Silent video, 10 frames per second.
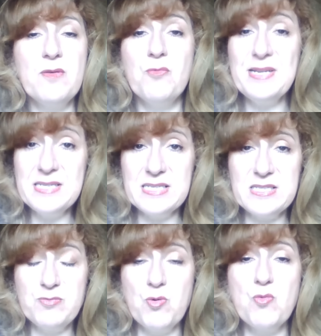
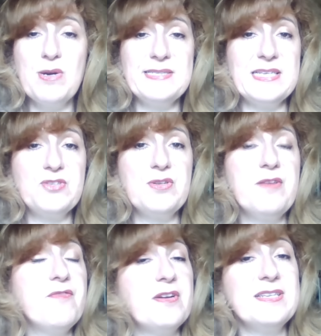witness who was
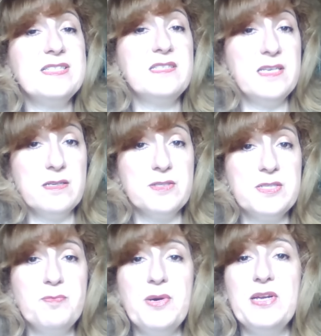actually very
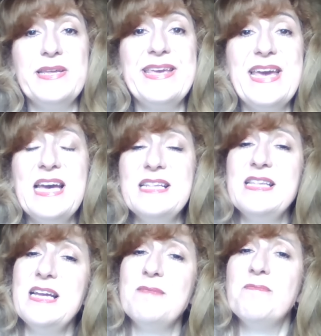zealous, but he had
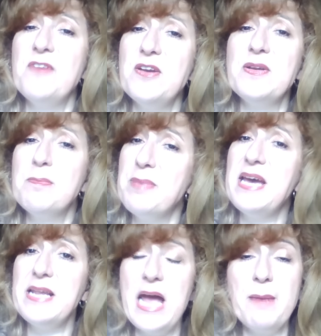that very
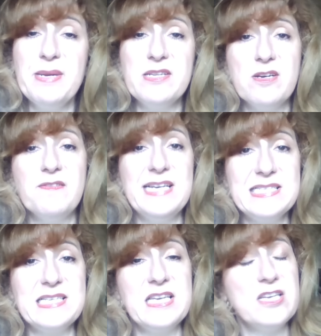bad habit of
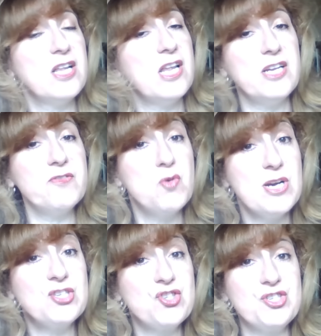asking a lot of
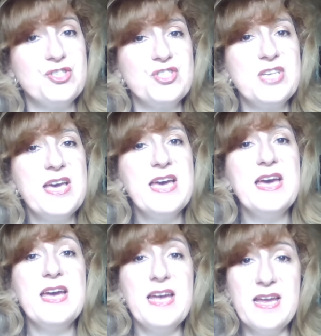questions,
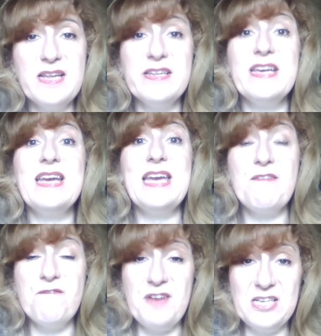and
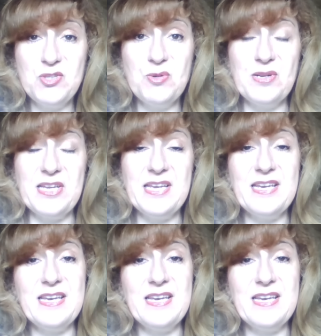eventually